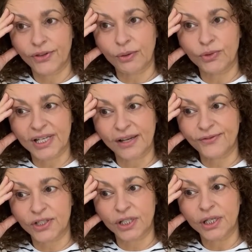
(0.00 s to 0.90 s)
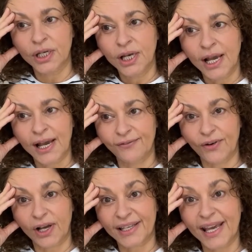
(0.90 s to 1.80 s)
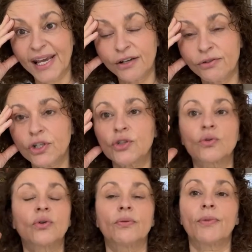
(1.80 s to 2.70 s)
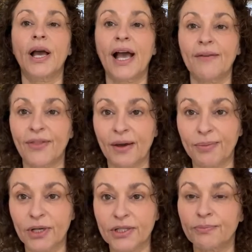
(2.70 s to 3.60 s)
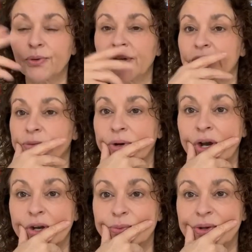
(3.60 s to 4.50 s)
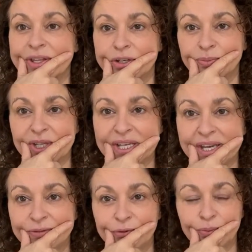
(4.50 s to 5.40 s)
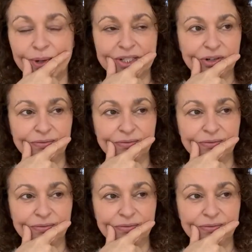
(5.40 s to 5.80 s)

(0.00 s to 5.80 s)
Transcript: that would have to have carers or have that person put into a home where they could be cared for better.